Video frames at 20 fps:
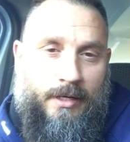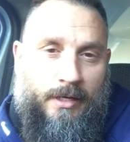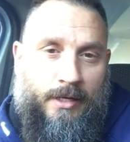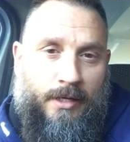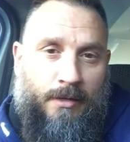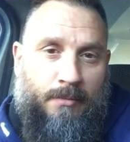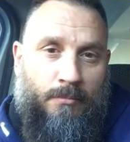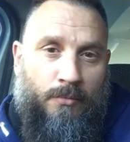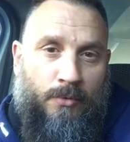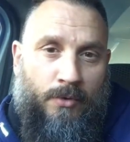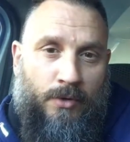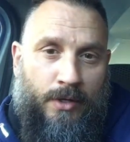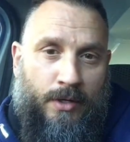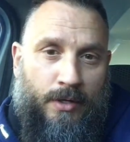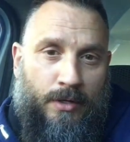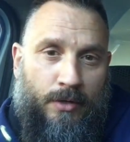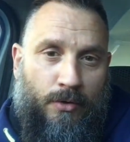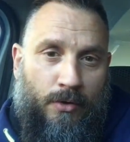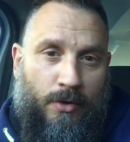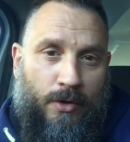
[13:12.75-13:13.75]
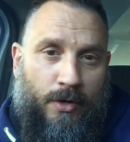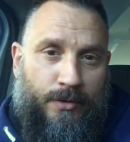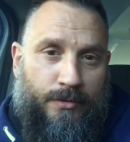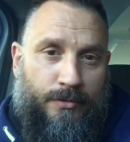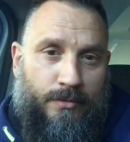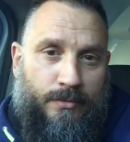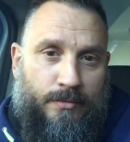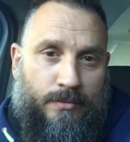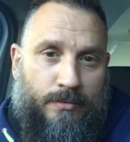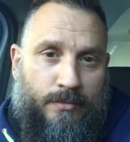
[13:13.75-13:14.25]
and my God
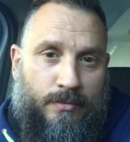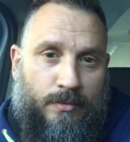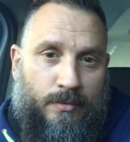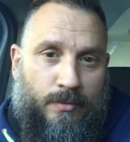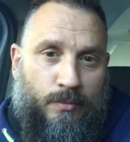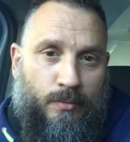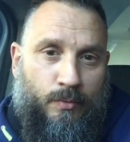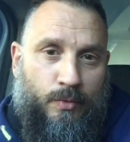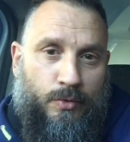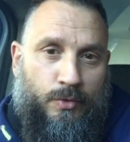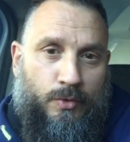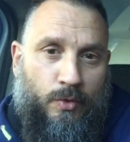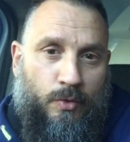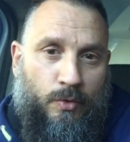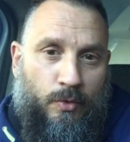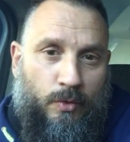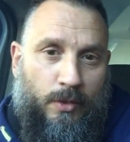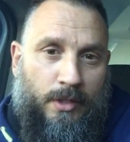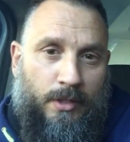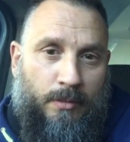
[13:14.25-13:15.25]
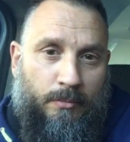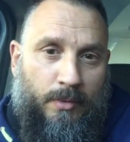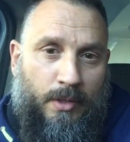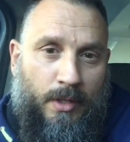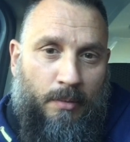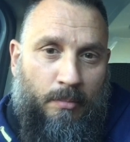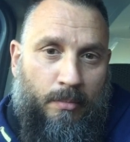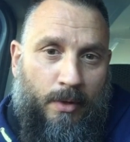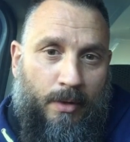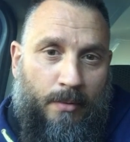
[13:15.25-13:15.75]
was calling
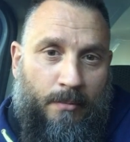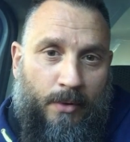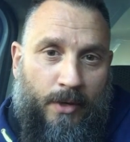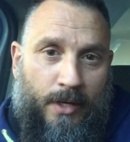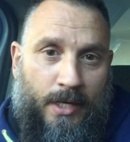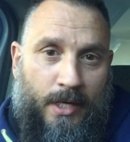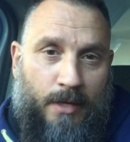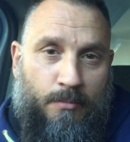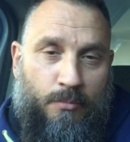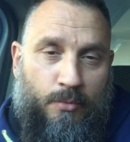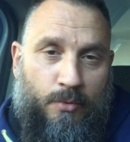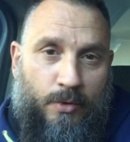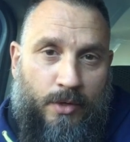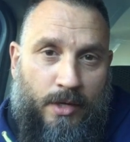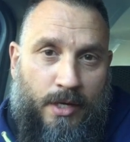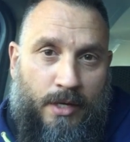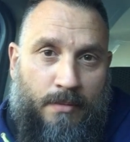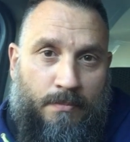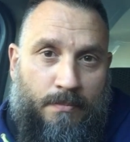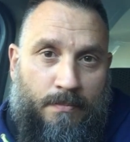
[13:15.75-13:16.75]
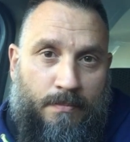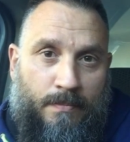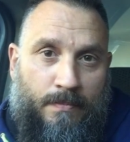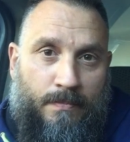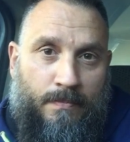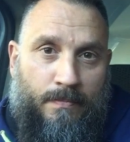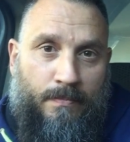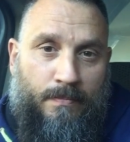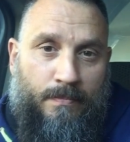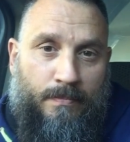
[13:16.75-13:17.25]
me by my Hebrew name.
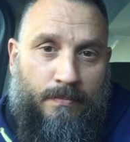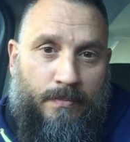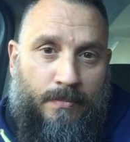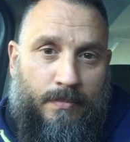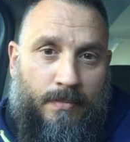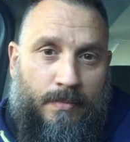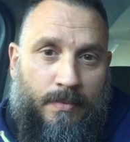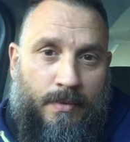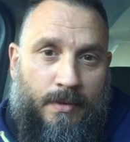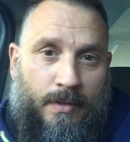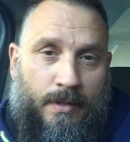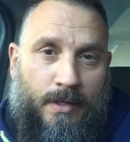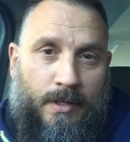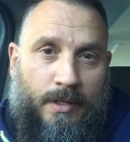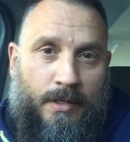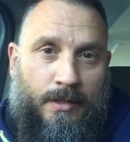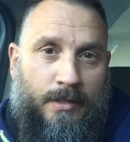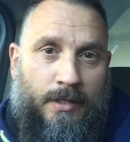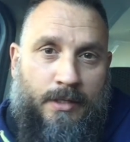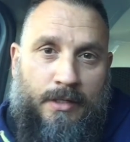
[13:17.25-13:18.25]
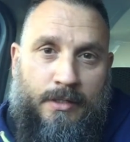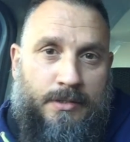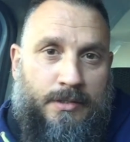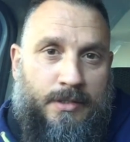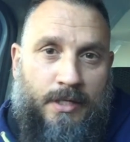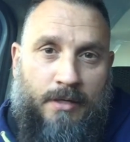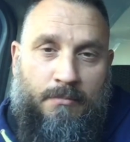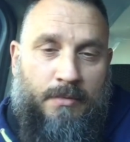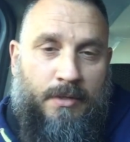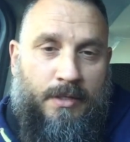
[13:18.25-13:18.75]
He didn't
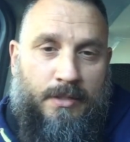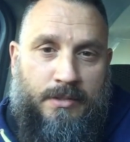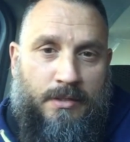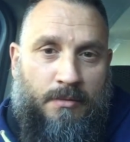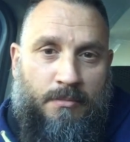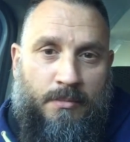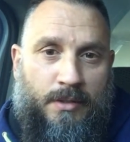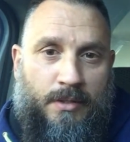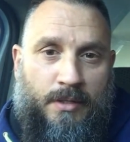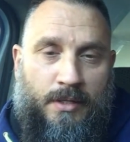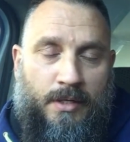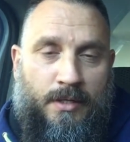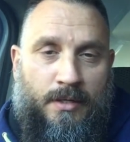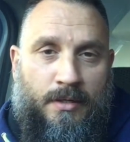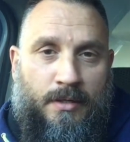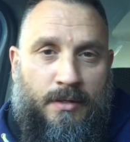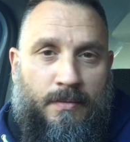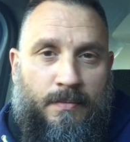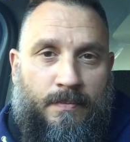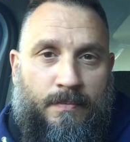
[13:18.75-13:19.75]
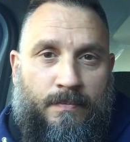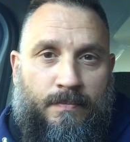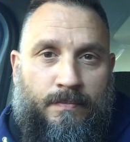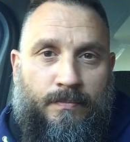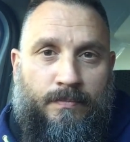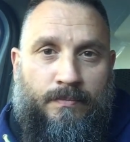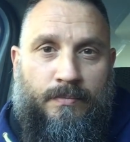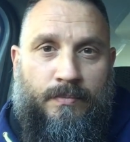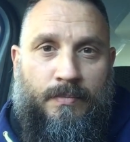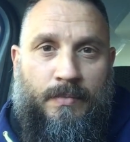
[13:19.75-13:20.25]
see me as Dimitri.
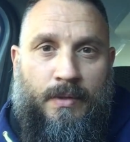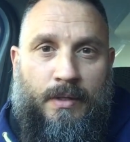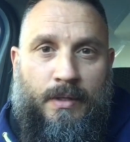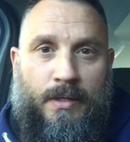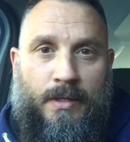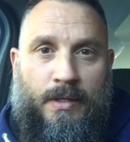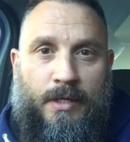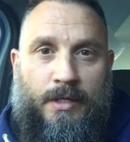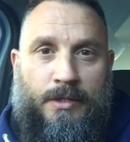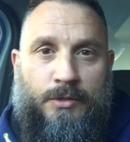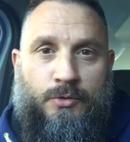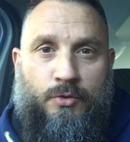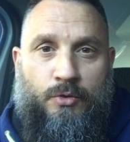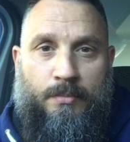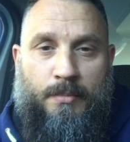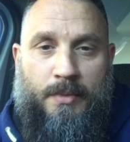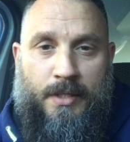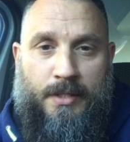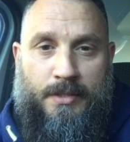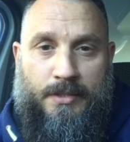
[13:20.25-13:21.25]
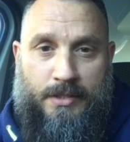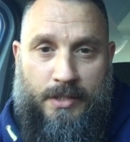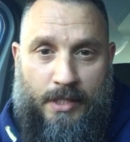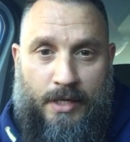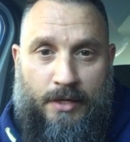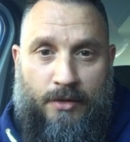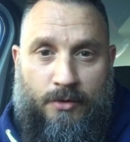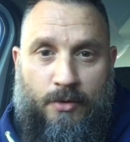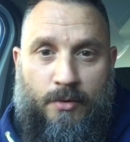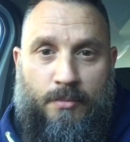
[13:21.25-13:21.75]
He saw me as
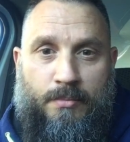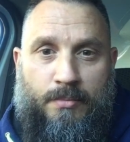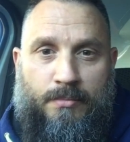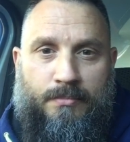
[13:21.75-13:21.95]
Yacob.